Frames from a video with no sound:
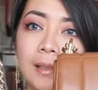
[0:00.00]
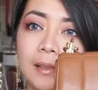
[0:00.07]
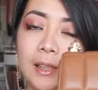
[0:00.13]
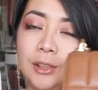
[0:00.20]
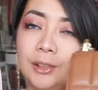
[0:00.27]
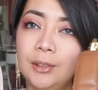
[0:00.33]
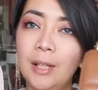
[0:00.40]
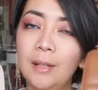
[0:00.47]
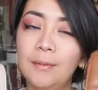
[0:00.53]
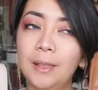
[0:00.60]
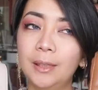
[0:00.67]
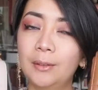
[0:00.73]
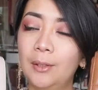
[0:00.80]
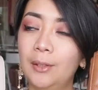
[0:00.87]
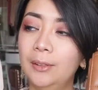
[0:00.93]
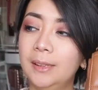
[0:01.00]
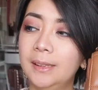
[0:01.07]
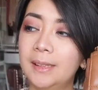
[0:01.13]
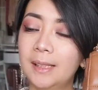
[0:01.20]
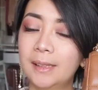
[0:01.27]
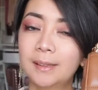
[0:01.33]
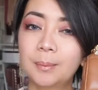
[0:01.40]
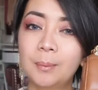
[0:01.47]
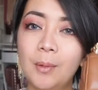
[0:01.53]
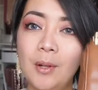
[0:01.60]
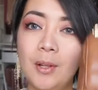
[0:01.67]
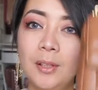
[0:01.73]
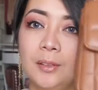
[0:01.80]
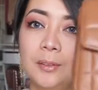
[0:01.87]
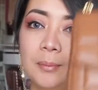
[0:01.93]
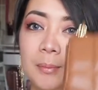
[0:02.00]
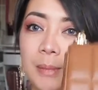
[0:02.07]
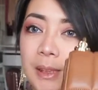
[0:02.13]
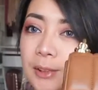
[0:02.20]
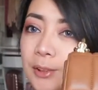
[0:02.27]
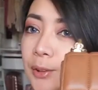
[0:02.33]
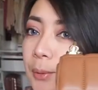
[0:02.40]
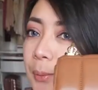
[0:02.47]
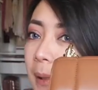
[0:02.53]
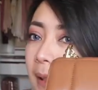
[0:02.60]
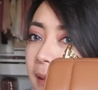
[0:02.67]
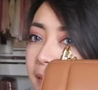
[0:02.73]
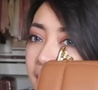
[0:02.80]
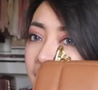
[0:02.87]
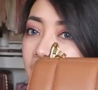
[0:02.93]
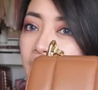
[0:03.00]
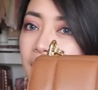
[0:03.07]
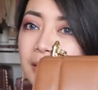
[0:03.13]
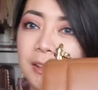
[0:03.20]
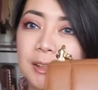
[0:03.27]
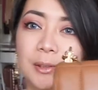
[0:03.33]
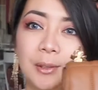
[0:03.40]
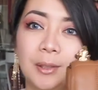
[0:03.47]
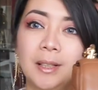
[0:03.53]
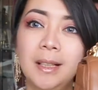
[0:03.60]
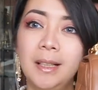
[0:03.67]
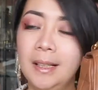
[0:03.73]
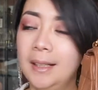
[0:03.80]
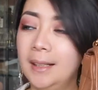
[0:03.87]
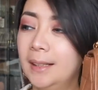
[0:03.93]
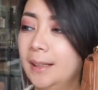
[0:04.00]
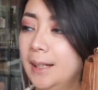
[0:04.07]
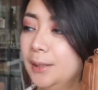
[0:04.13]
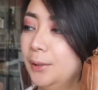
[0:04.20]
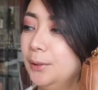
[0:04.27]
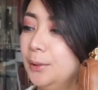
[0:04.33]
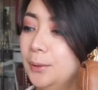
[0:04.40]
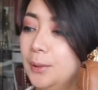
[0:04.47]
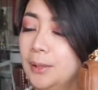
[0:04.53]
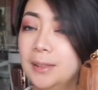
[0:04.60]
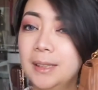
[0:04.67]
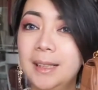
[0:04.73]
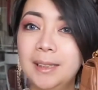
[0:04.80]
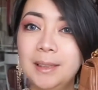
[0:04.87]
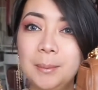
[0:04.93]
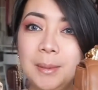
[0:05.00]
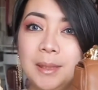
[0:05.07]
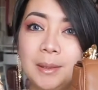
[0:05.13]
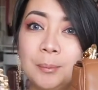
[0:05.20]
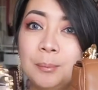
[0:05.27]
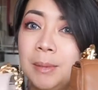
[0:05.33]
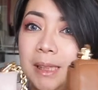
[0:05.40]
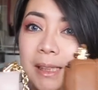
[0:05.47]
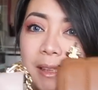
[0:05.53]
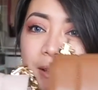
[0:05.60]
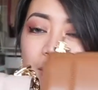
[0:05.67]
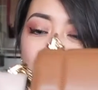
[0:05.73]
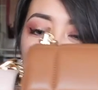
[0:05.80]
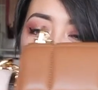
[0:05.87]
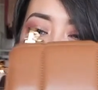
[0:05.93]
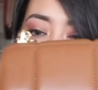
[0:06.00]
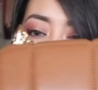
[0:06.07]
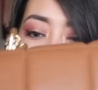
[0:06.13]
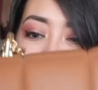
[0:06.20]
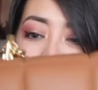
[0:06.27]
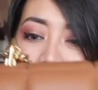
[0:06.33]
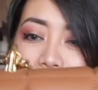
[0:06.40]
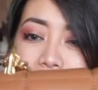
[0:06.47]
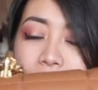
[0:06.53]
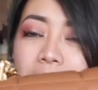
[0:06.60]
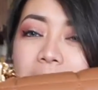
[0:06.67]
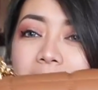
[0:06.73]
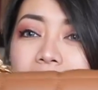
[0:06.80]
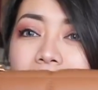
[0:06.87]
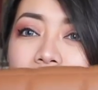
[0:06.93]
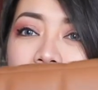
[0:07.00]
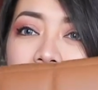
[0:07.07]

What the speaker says: They should have like called this like small, medium, and large, or like, I don't know, are they gonna make a medium? Because how?